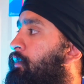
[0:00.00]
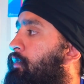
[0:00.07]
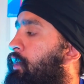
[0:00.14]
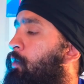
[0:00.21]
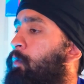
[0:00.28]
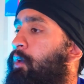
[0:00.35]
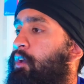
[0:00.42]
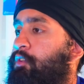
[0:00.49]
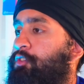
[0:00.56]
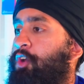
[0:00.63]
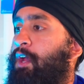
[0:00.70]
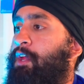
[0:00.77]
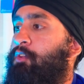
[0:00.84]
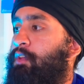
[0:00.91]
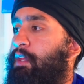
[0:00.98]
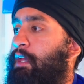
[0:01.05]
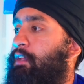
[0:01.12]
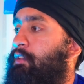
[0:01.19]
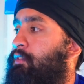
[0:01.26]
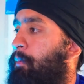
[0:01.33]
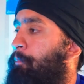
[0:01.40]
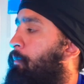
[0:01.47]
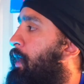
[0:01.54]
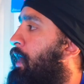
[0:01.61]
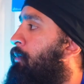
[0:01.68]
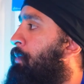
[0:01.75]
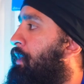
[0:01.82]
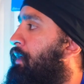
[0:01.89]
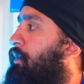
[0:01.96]
They were trying to get the
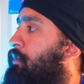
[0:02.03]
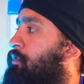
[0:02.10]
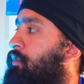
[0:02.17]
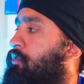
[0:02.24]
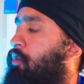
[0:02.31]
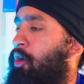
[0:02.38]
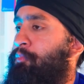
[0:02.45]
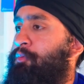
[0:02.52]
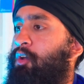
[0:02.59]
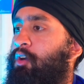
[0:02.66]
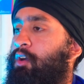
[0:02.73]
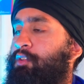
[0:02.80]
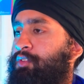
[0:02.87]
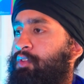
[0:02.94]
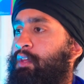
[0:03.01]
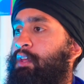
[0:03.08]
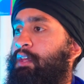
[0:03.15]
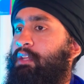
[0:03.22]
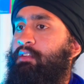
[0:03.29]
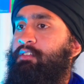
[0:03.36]
big players, the top dogs in